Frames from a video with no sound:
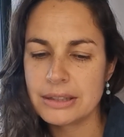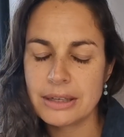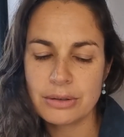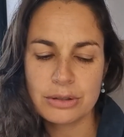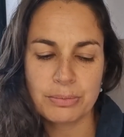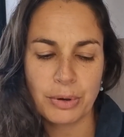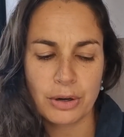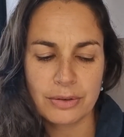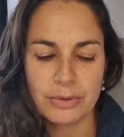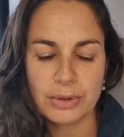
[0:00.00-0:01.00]
There is a
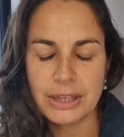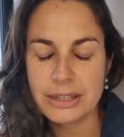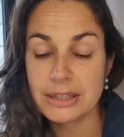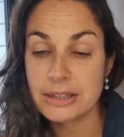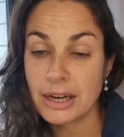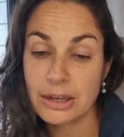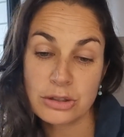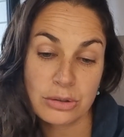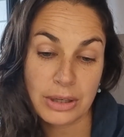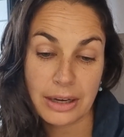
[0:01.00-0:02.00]
part of you that desires
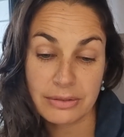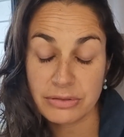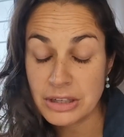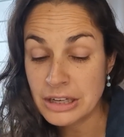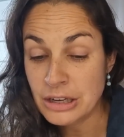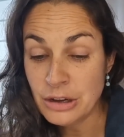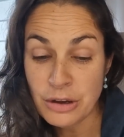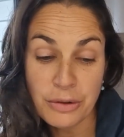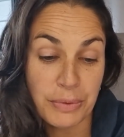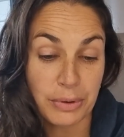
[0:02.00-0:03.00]
to have
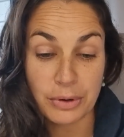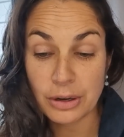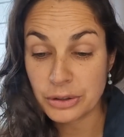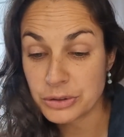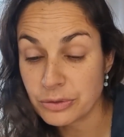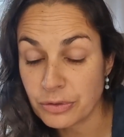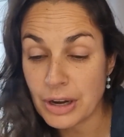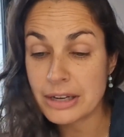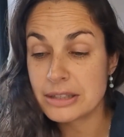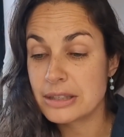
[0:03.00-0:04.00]
lots of friends.